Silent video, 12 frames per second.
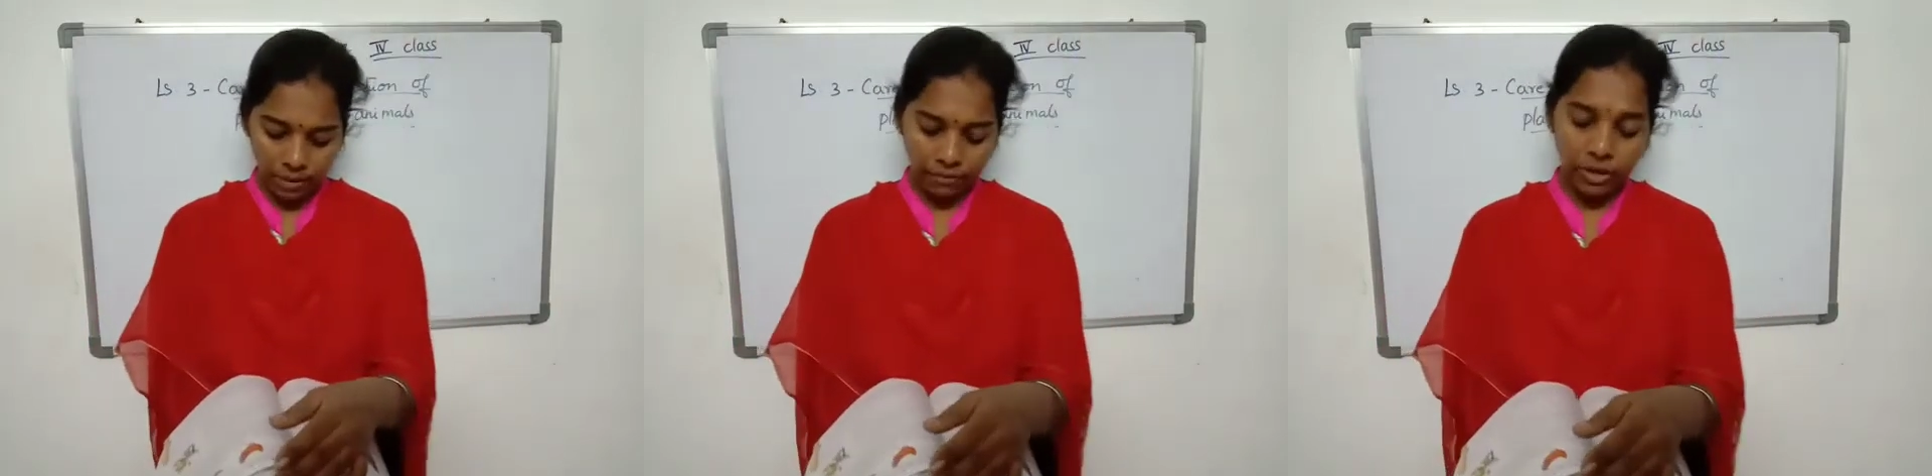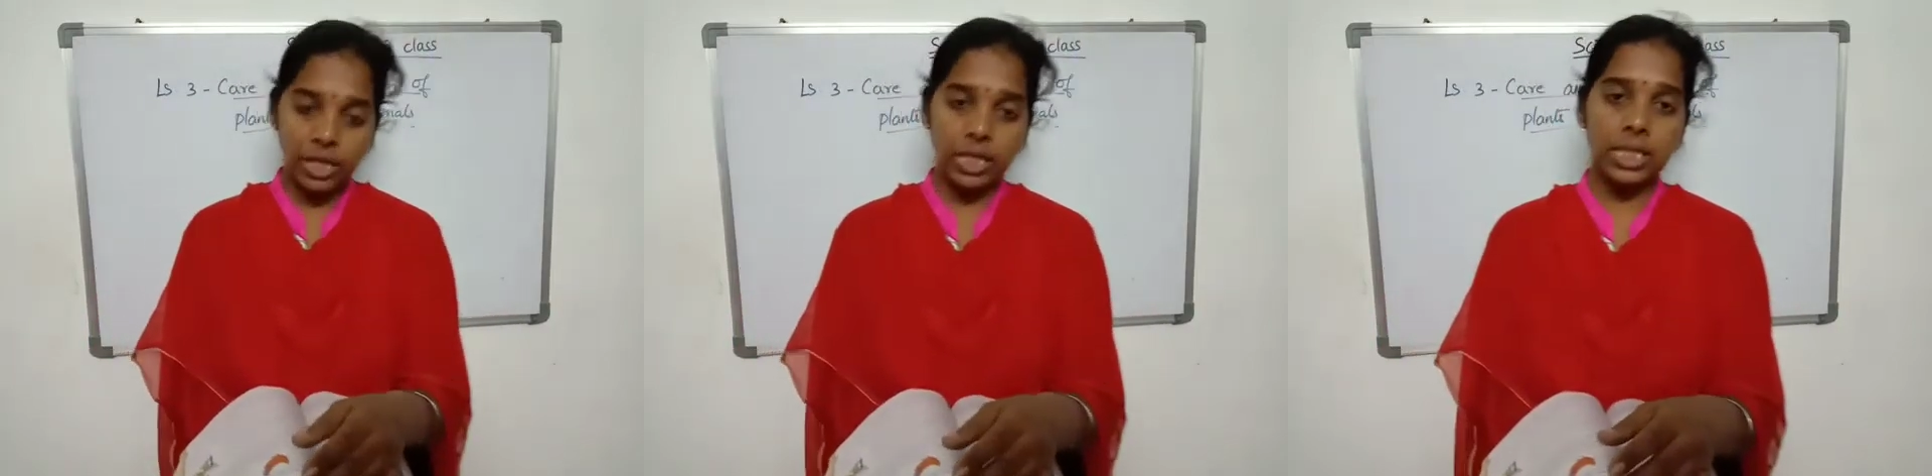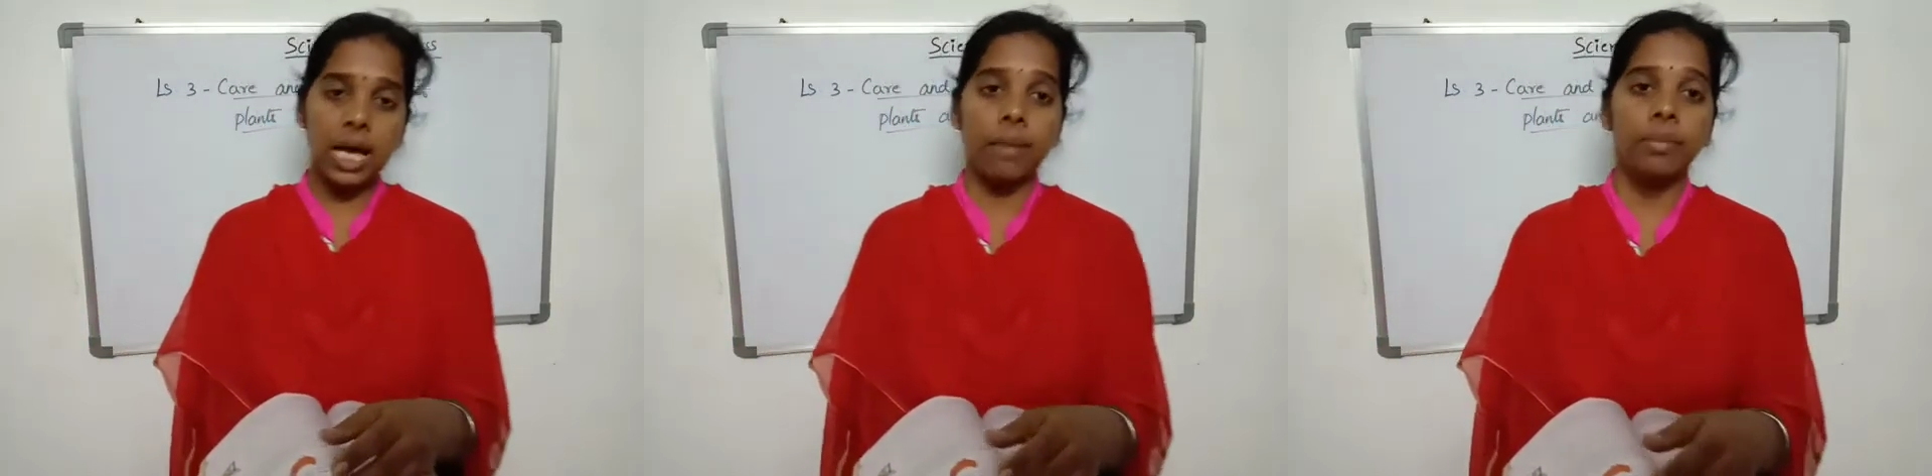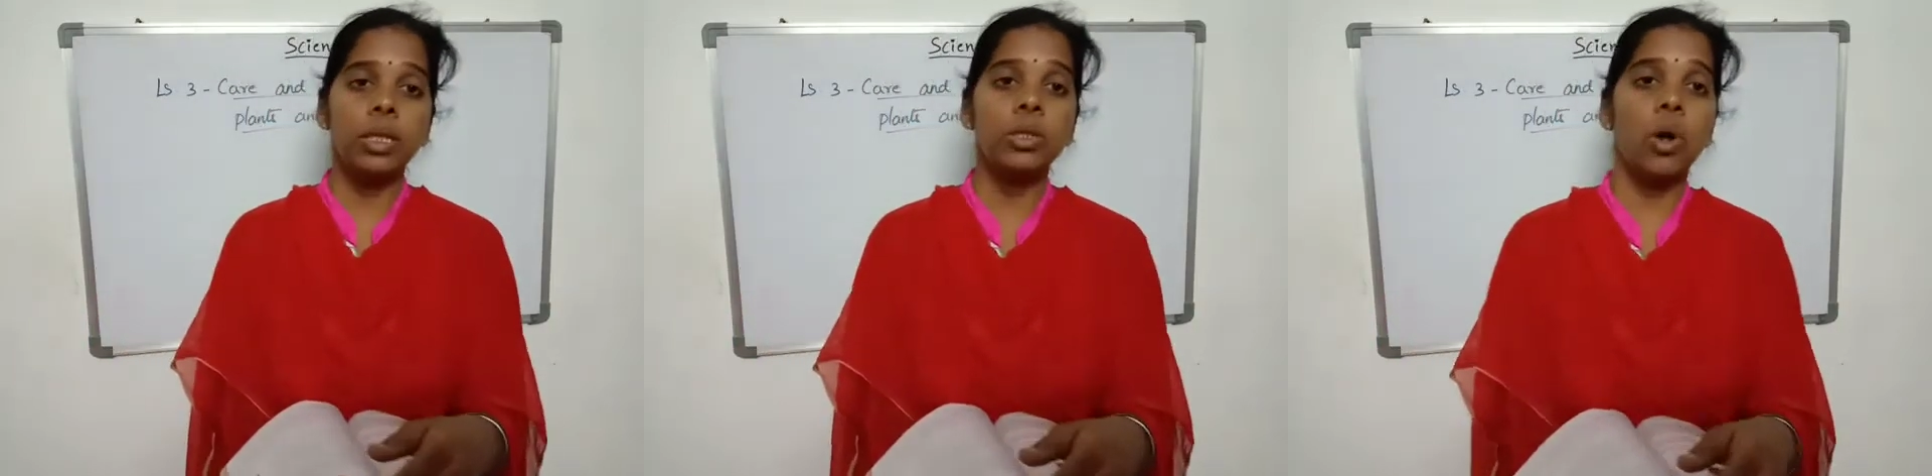For
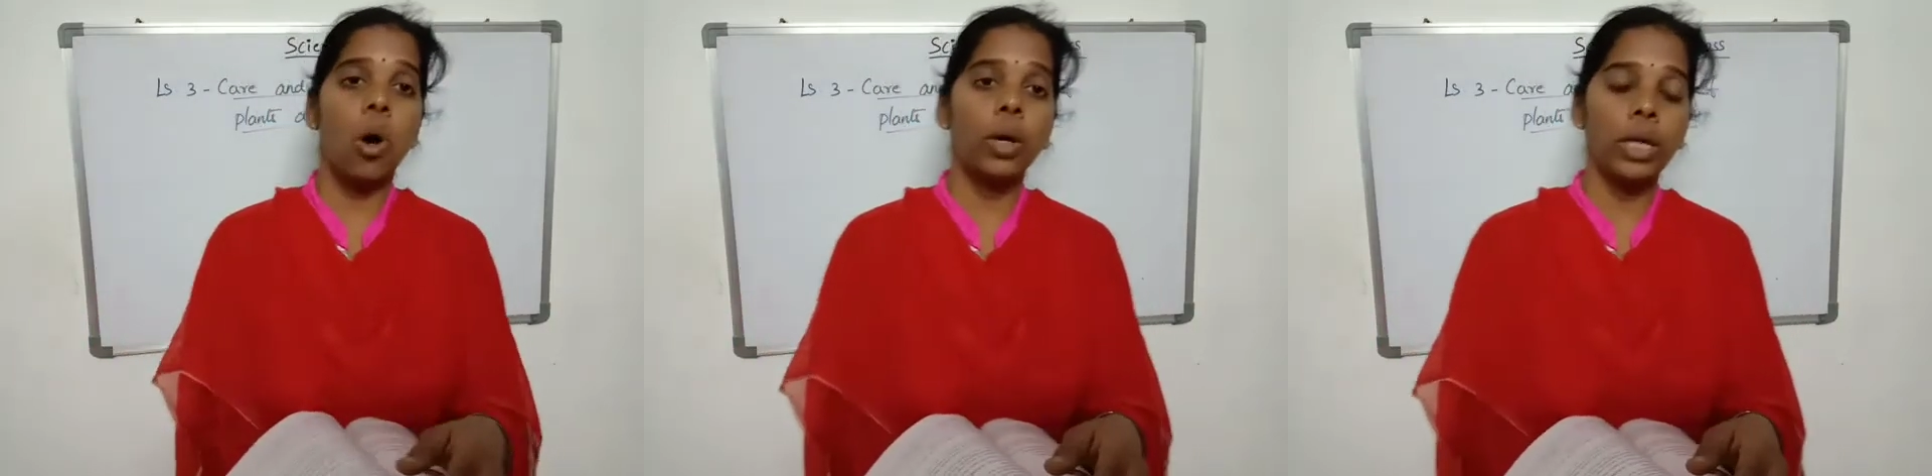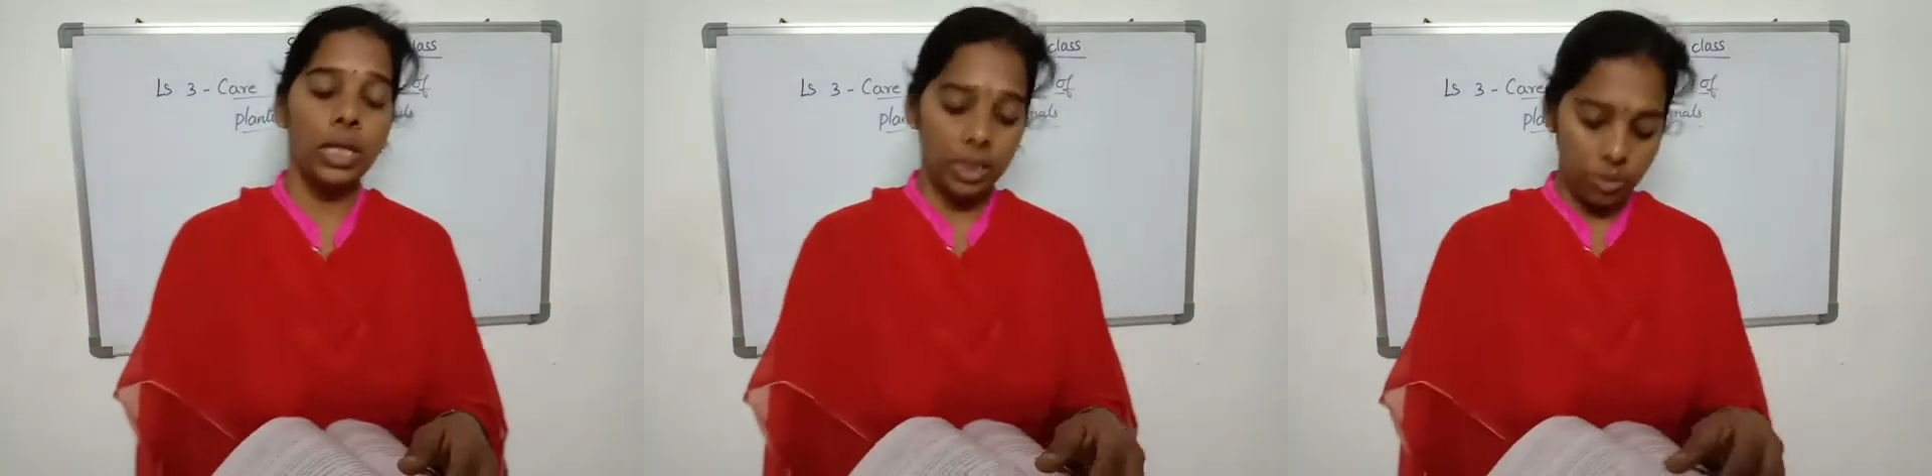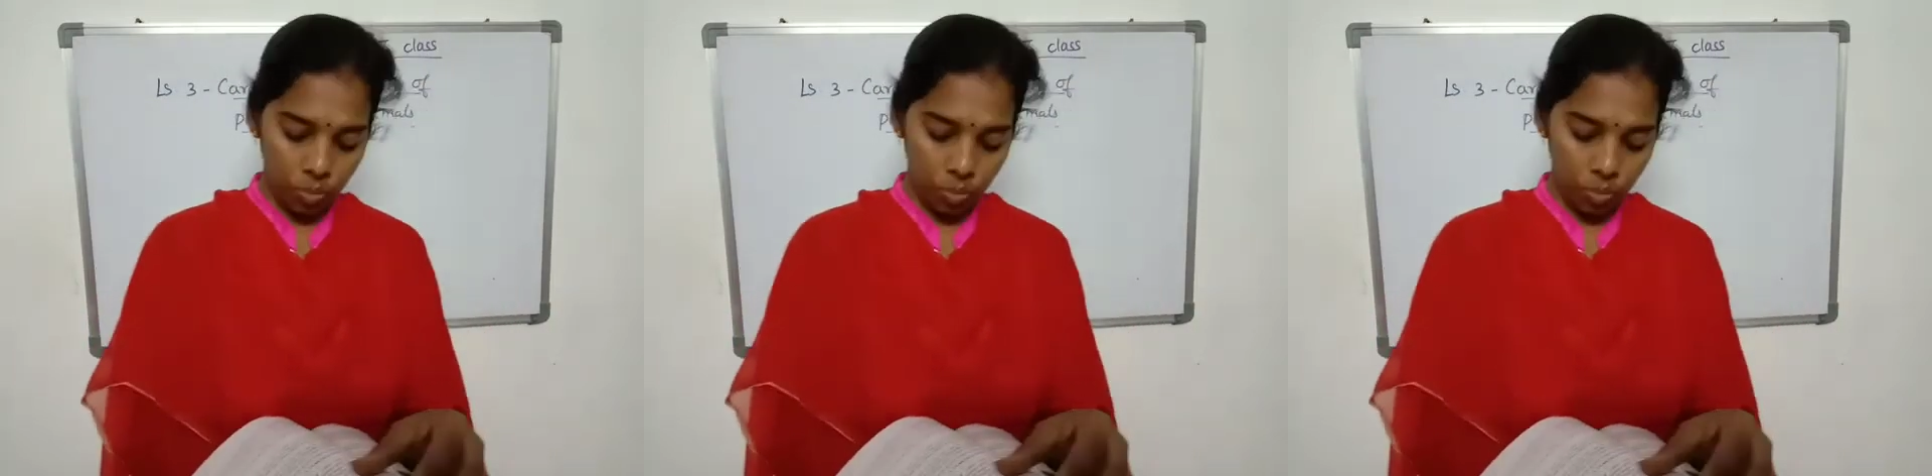example, dog eat